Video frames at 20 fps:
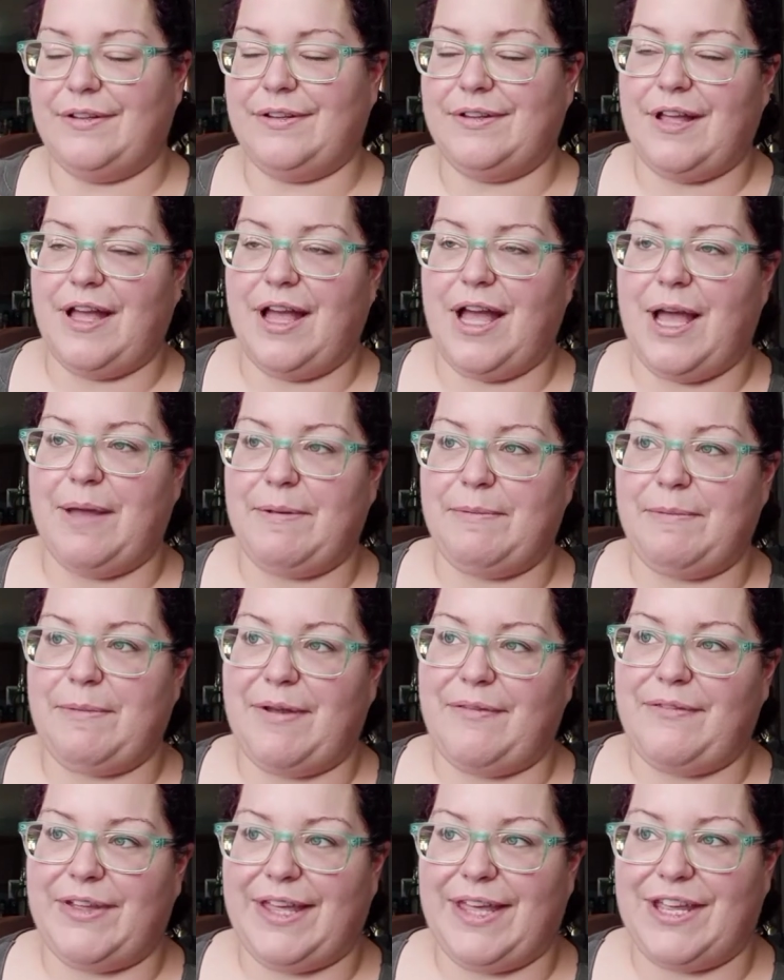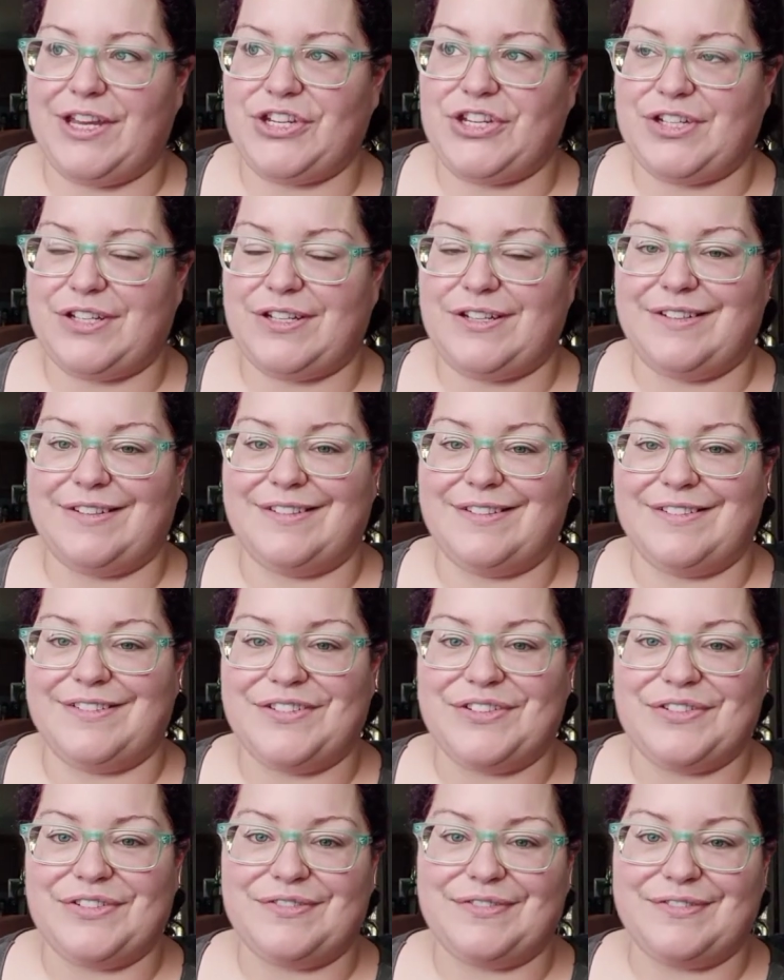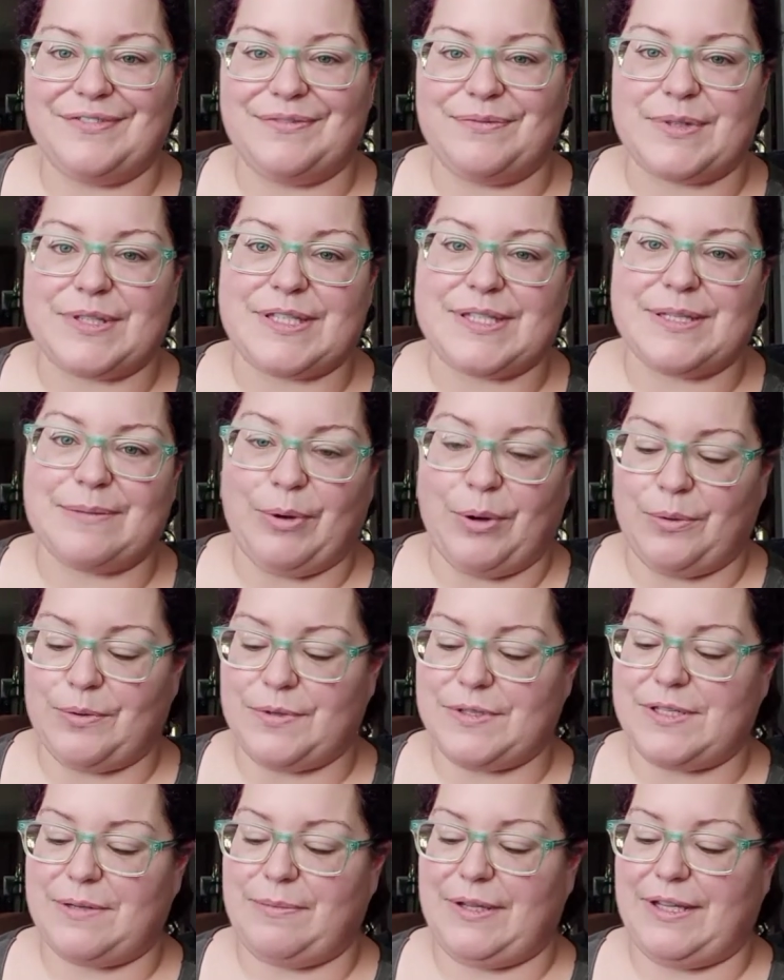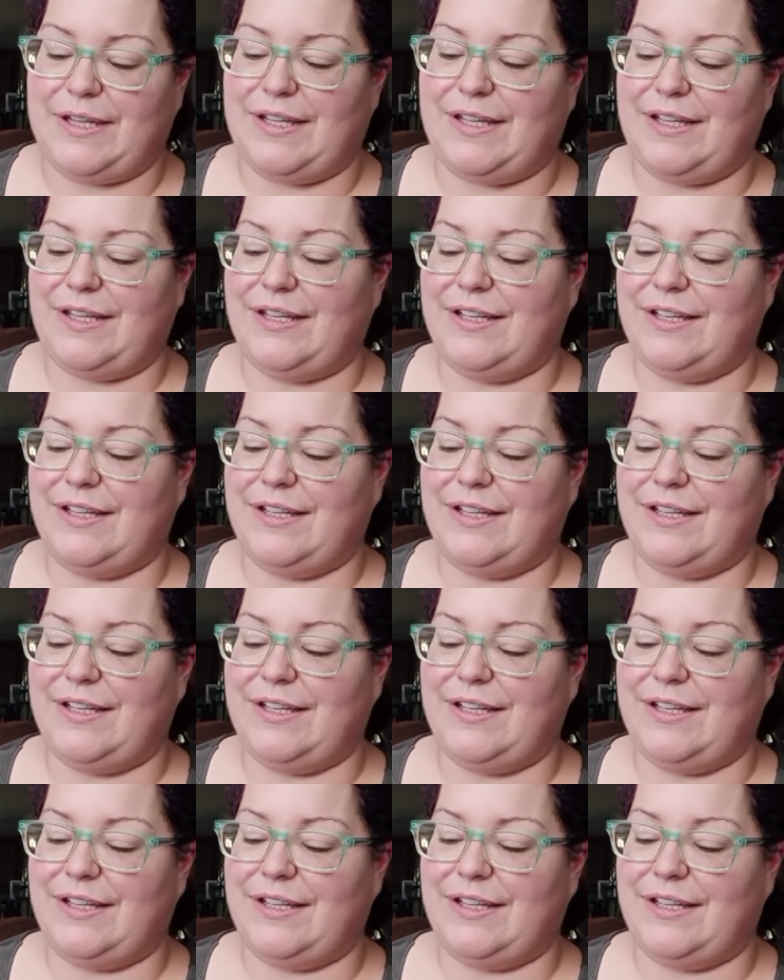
my vacation was supposed to be